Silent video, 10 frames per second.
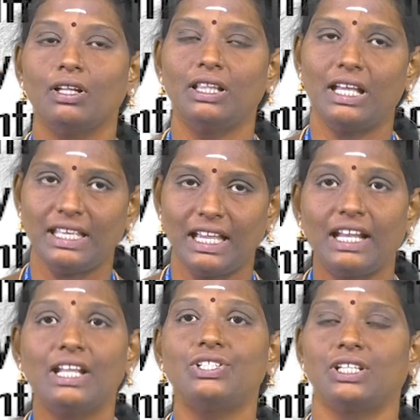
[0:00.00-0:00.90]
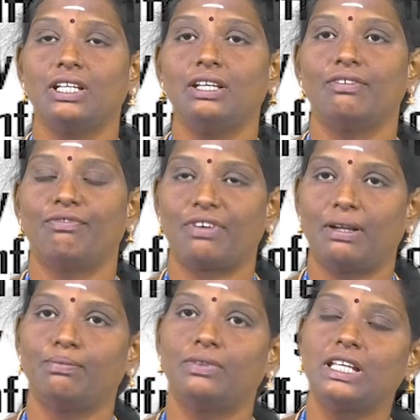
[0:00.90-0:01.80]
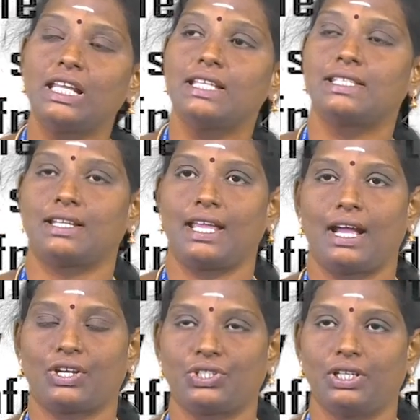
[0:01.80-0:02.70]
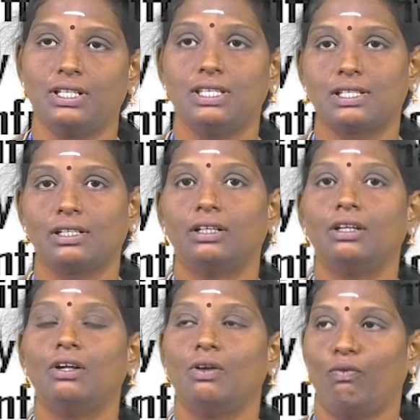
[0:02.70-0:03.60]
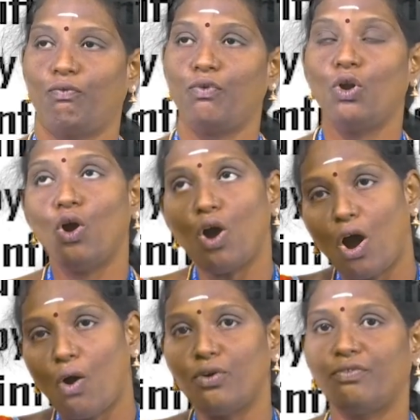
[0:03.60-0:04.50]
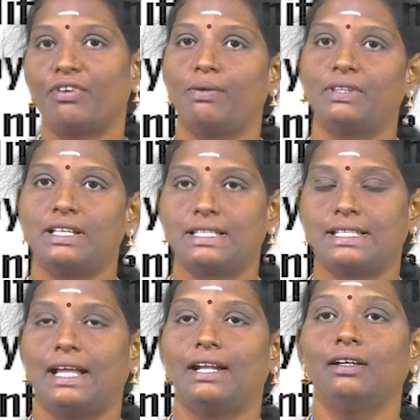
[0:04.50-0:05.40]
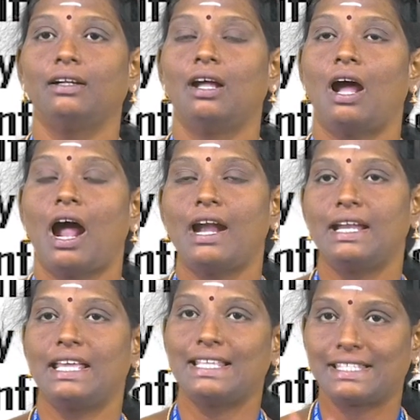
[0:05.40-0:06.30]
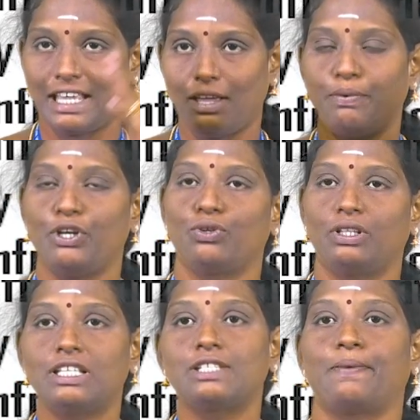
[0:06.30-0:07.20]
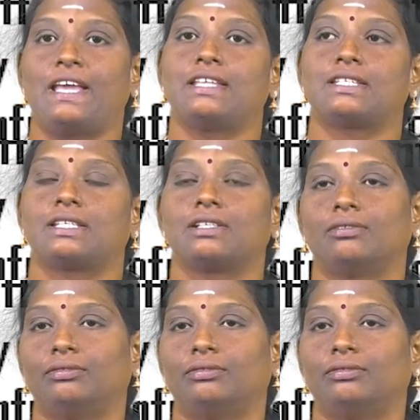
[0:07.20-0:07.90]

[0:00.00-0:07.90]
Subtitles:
The energy from these reactions flow out from the sun and escape into the space.